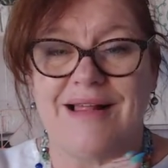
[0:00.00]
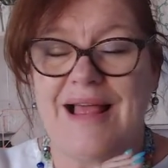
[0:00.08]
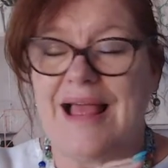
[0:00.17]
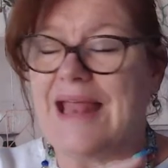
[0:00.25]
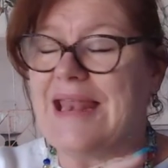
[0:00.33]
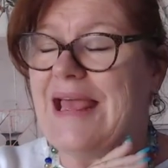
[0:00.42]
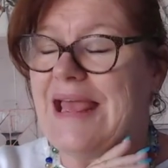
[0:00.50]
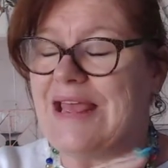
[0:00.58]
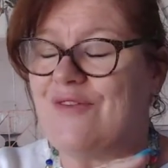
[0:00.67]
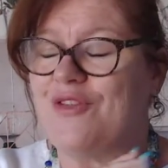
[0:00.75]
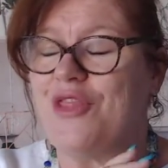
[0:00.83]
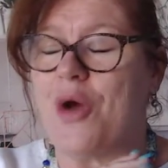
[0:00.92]
And
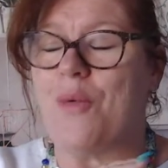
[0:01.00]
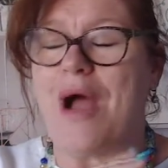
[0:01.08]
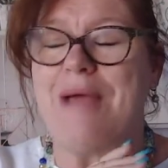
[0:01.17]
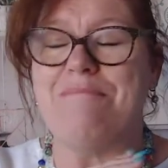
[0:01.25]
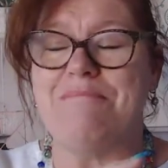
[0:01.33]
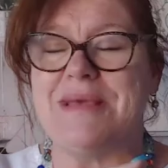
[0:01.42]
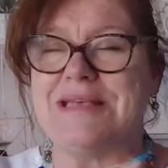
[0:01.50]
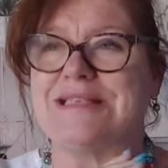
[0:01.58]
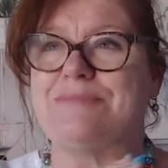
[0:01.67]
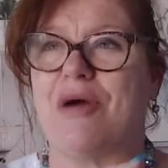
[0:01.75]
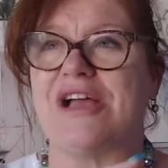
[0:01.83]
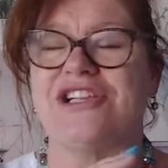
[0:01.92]
even though I
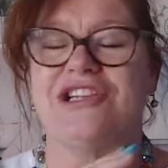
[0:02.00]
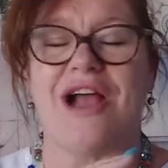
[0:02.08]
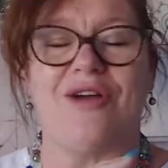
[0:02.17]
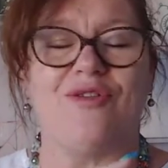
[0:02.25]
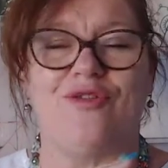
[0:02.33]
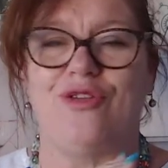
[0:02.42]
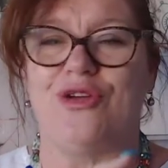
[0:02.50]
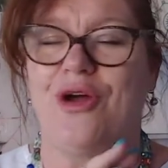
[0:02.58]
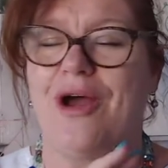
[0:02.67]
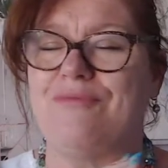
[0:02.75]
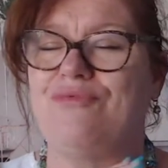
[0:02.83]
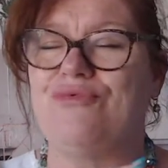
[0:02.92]
miss my junk food,
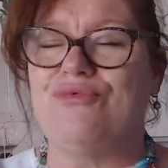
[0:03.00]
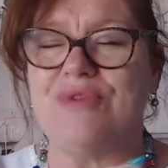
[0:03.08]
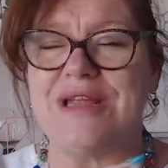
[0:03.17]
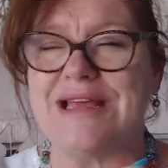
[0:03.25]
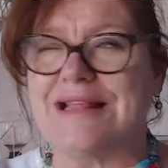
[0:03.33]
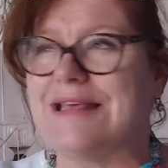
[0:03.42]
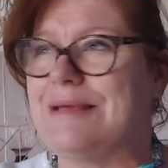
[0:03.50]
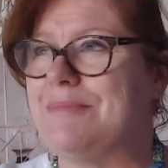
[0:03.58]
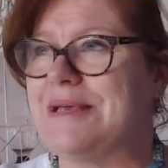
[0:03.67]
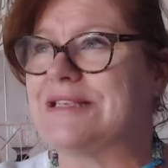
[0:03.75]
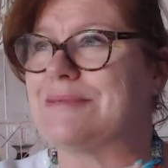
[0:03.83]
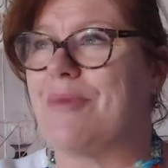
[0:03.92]
I really
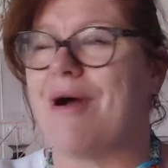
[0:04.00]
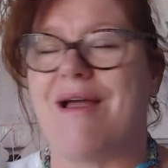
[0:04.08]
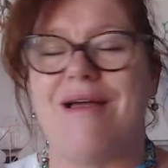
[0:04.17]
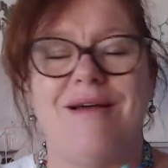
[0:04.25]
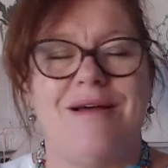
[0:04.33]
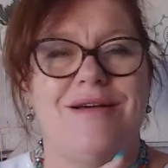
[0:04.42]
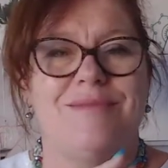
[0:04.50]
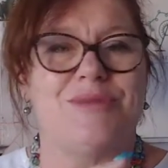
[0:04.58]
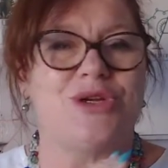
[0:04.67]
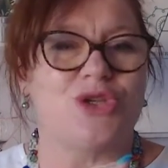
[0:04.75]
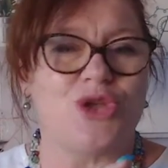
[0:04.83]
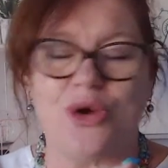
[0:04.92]
miss my
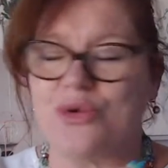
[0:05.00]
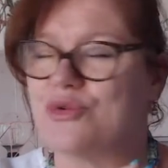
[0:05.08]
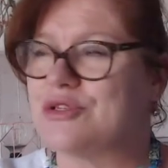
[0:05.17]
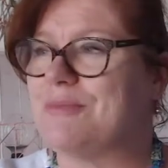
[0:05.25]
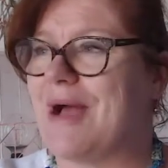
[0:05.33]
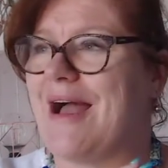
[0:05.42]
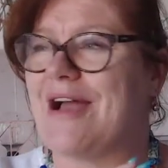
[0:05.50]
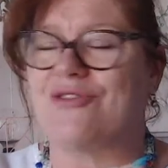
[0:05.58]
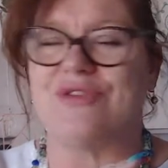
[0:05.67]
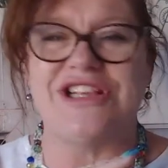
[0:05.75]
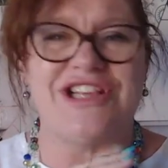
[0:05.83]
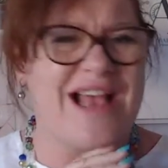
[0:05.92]
McDonald's, my
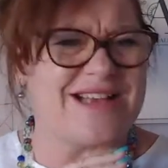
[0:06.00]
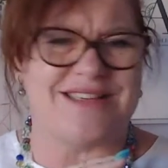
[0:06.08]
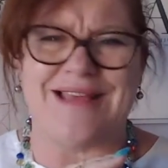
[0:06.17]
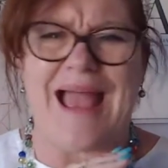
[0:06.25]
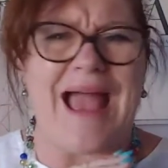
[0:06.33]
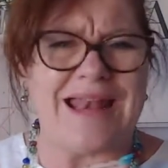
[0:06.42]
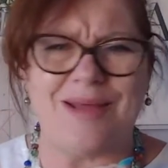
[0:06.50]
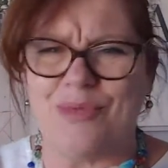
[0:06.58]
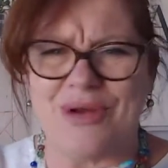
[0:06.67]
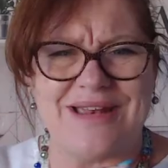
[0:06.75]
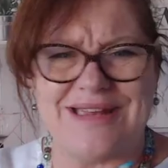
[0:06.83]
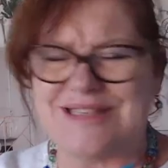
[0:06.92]
Hungry Jacks. Add in
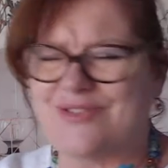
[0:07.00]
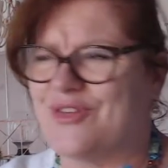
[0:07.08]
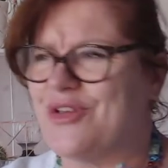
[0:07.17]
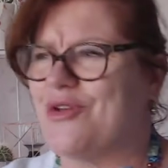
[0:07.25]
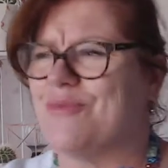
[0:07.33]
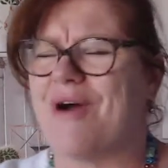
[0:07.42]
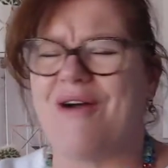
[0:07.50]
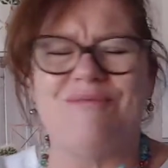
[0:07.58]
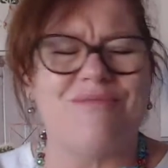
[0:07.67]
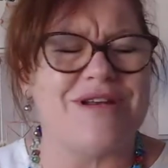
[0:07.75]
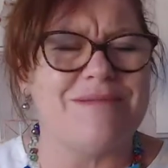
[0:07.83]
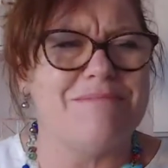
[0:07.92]
what it is for you. I
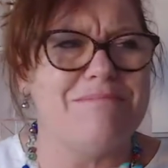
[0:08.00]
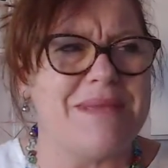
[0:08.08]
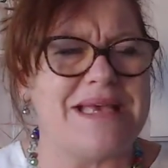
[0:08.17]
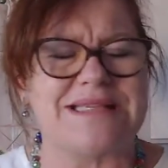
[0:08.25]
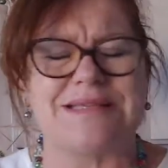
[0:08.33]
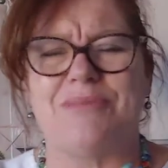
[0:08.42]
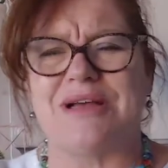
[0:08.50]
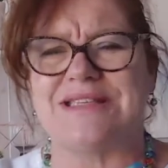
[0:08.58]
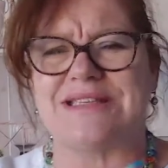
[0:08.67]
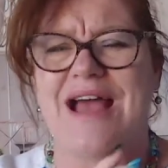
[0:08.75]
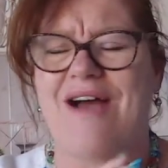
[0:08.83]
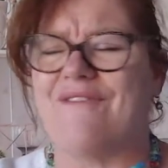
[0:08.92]
want to miss my
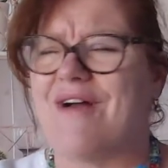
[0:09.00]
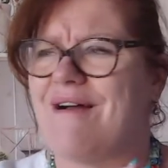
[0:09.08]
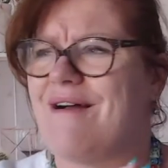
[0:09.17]
stuff.